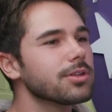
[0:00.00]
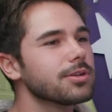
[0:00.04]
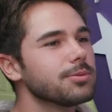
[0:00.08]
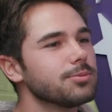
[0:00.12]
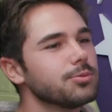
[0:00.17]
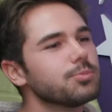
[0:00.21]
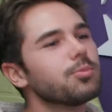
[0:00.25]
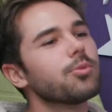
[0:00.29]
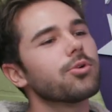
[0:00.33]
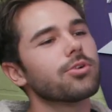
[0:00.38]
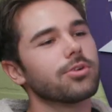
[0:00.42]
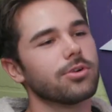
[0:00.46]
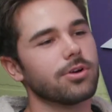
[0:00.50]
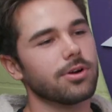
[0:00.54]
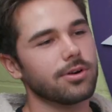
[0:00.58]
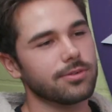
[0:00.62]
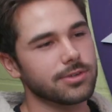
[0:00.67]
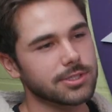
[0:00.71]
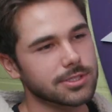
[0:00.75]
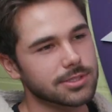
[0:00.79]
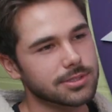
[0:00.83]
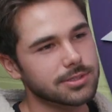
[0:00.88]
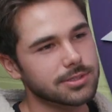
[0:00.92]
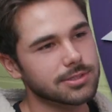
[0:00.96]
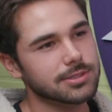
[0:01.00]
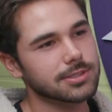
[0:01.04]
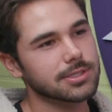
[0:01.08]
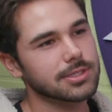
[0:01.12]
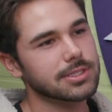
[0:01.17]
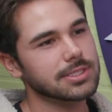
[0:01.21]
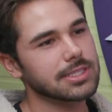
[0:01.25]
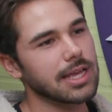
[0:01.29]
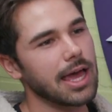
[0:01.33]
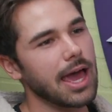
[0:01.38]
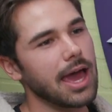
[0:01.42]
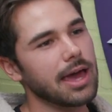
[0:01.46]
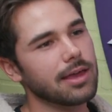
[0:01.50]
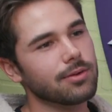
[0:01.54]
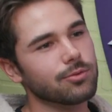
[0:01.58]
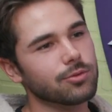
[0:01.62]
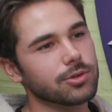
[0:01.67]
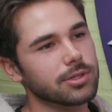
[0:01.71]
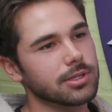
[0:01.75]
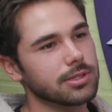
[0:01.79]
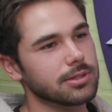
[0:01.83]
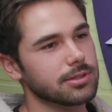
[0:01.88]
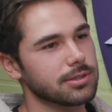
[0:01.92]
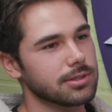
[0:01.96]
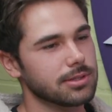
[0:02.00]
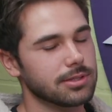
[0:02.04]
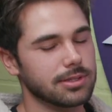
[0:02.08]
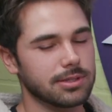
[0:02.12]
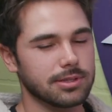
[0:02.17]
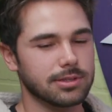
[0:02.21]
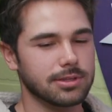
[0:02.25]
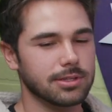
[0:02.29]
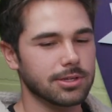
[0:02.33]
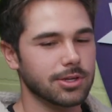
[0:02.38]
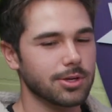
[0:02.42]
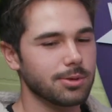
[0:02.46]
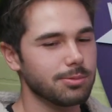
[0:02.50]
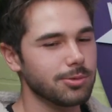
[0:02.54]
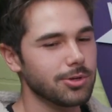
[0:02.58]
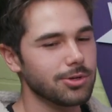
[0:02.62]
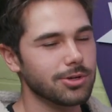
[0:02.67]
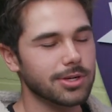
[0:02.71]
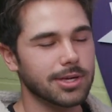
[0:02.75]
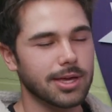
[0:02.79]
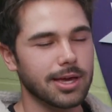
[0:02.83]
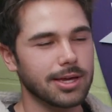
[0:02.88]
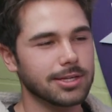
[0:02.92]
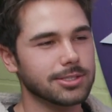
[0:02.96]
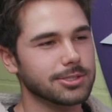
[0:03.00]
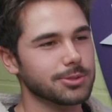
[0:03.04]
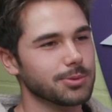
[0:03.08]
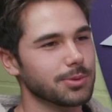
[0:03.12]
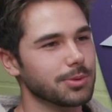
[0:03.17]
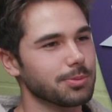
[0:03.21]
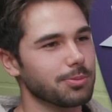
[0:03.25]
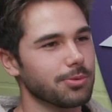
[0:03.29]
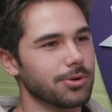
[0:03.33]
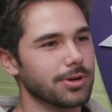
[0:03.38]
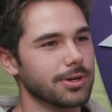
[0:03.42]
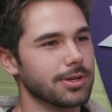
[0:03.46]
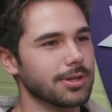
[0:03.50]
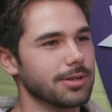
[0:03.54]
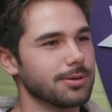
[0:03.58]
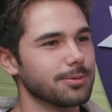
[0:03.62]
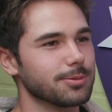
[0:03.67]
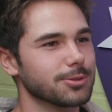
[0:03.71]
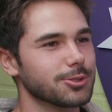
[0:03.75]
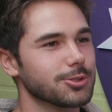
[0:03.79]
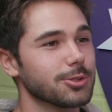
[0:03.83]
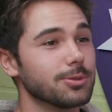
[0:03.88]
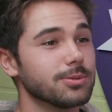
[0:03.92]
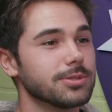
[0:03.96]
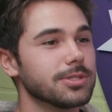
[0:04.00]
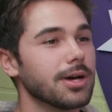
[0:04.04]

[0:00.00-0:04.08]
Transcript: really more nervous because okay. yeah. I hadn't really the communication with Brittany was so